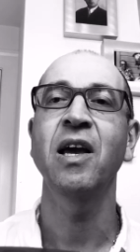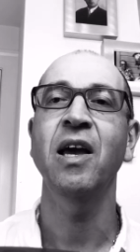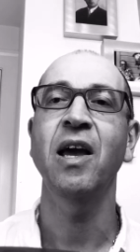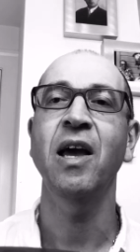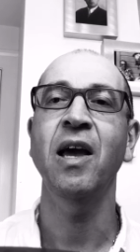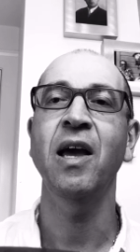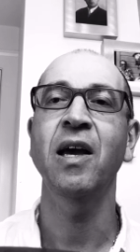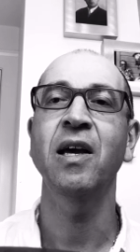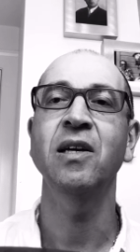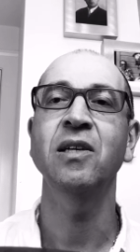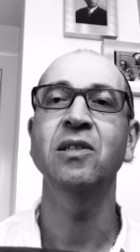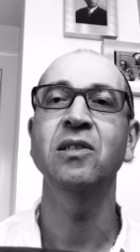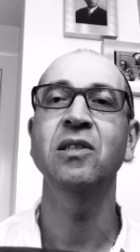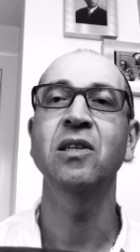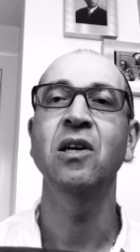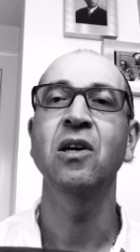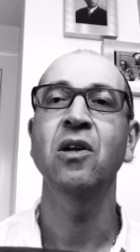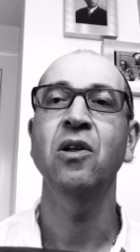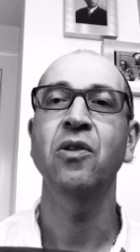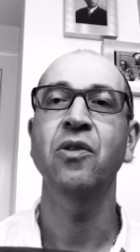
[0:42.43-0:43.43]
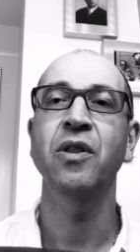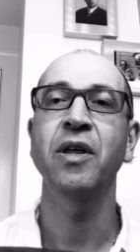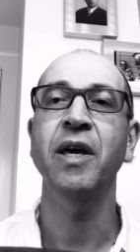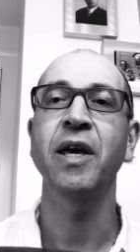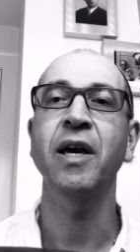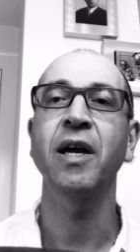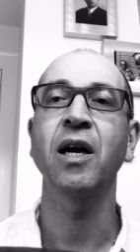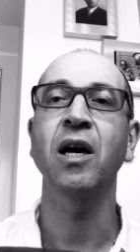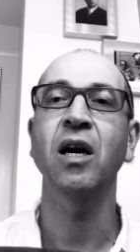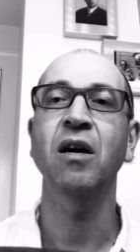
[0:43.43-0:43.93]
and the
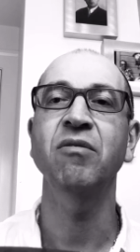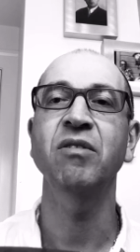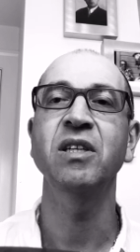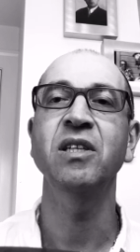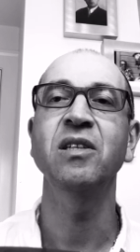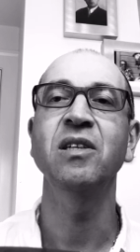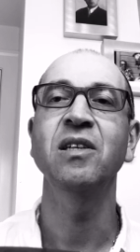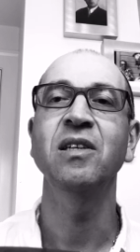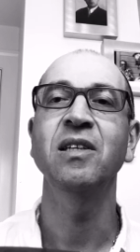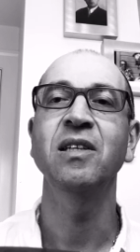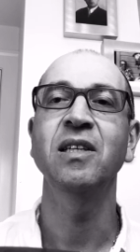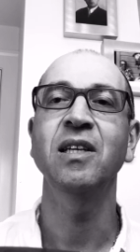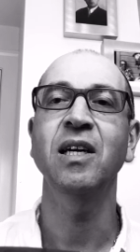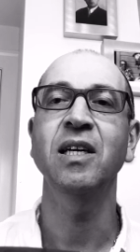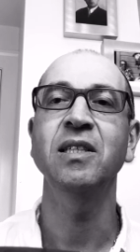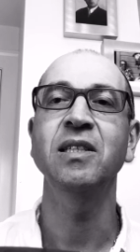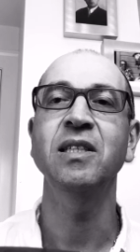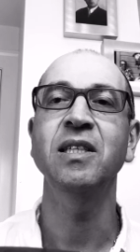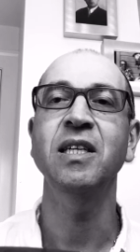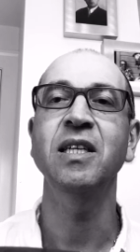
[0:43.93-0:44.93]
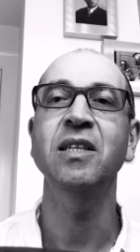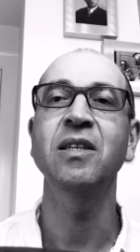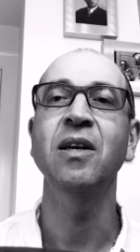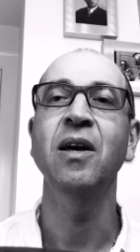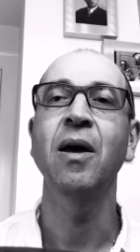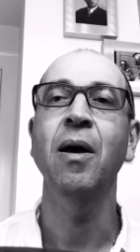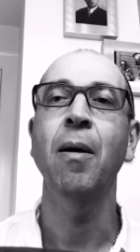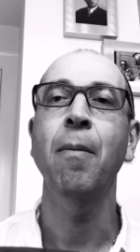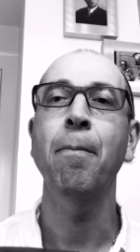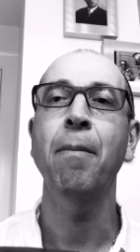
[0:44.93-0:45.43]
COVID-19
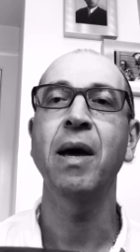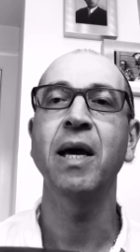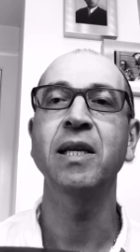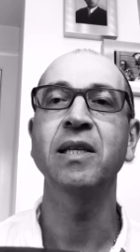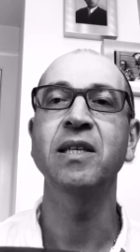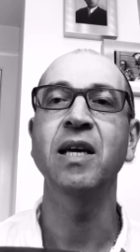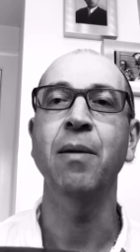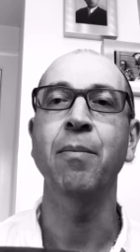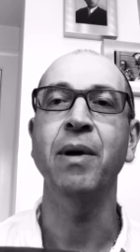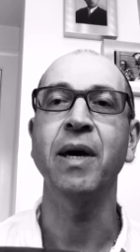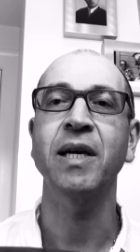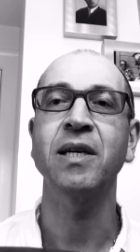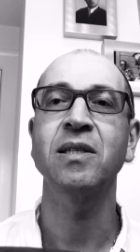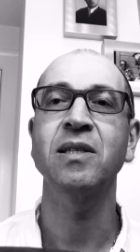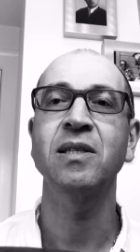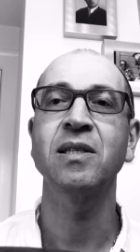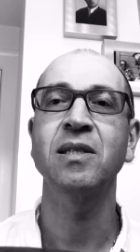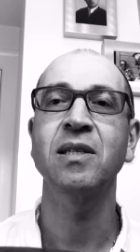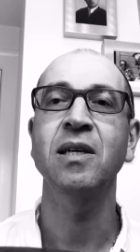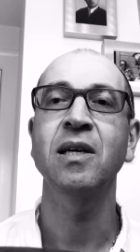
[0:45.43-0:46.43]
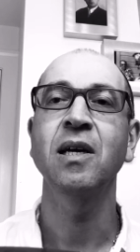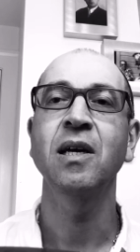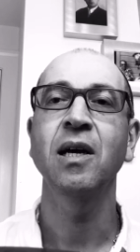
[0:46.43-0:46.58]
pandemics.